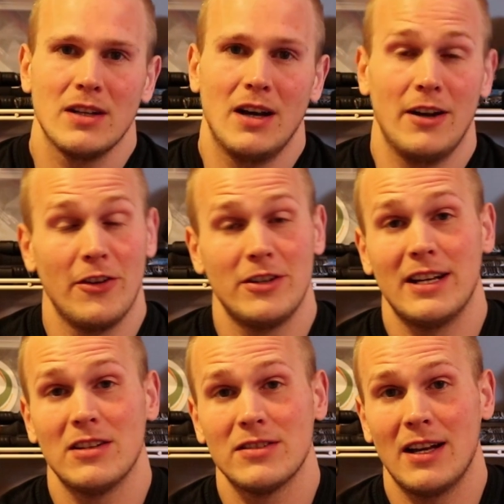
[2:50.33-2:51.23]
Another
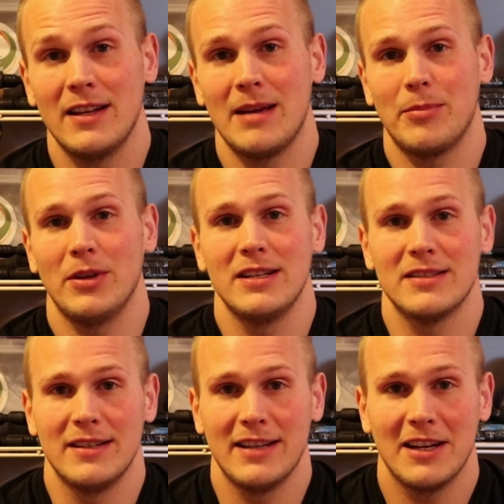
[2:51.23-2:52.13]
downside to that place,
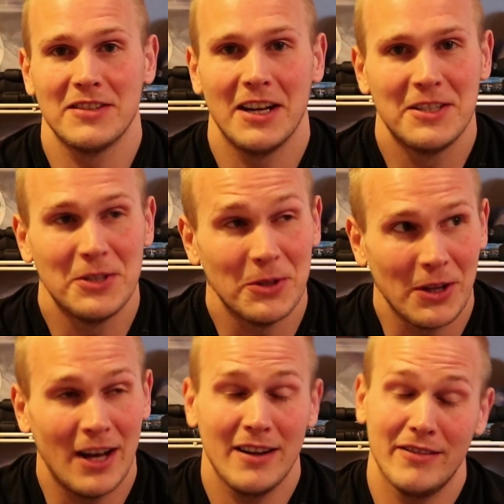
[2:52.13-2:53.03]
and a downside to a
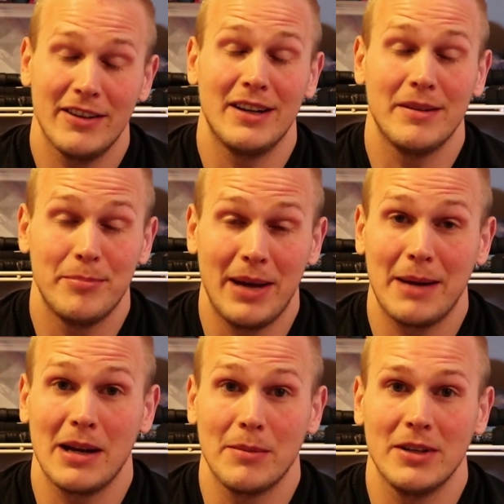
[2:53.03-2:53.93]
lot of
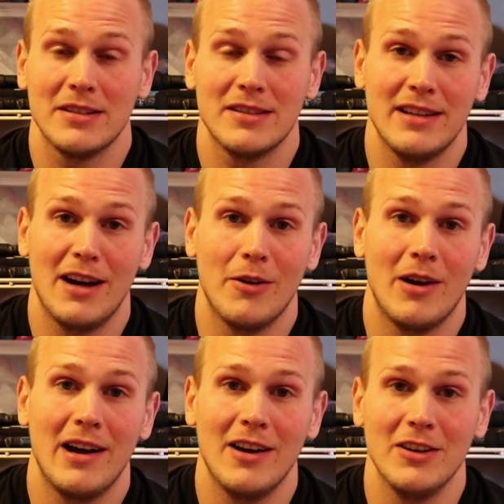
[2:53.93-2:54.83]
backpacking places now in
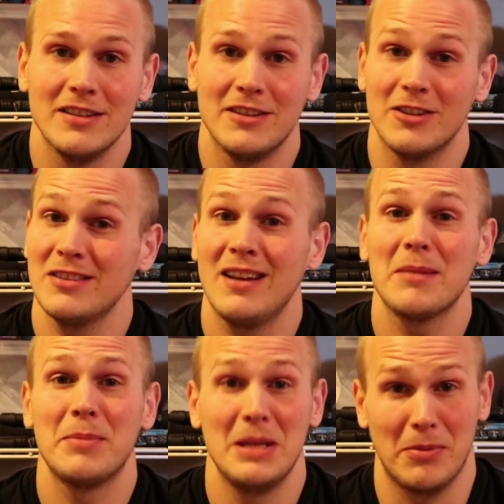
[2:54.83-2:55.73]
Ohio, is there's a lot
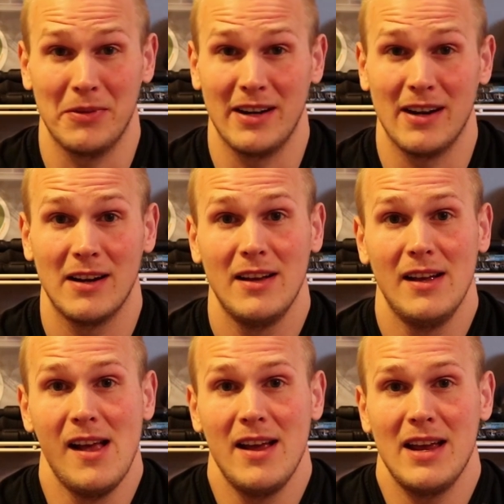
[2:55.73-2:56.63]
of people there.
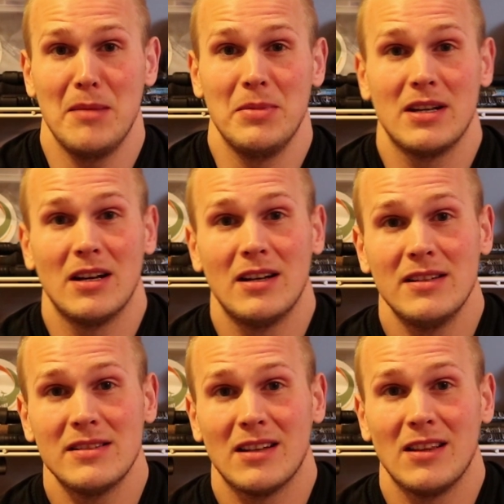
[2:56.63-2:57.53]
And
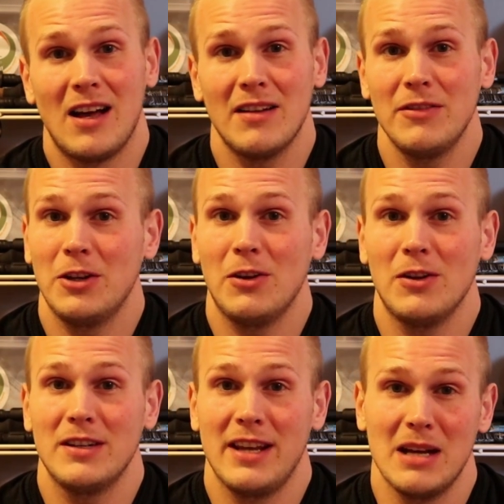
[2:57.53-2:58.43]
because a lot of the
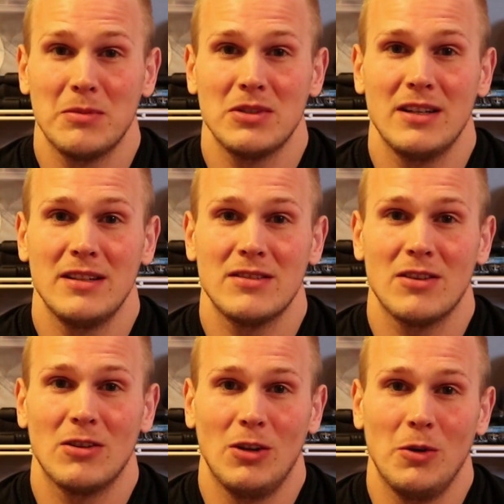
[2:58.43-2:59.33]
good campsites
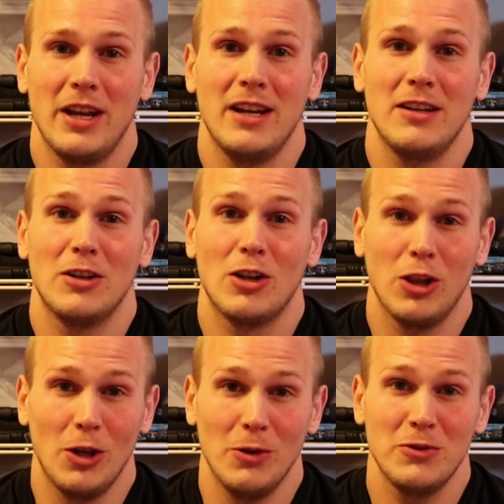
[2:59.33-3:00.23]
are located
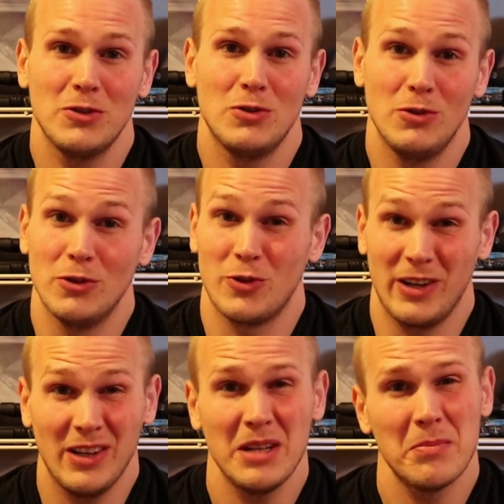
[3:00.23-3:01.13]
close to the trailhead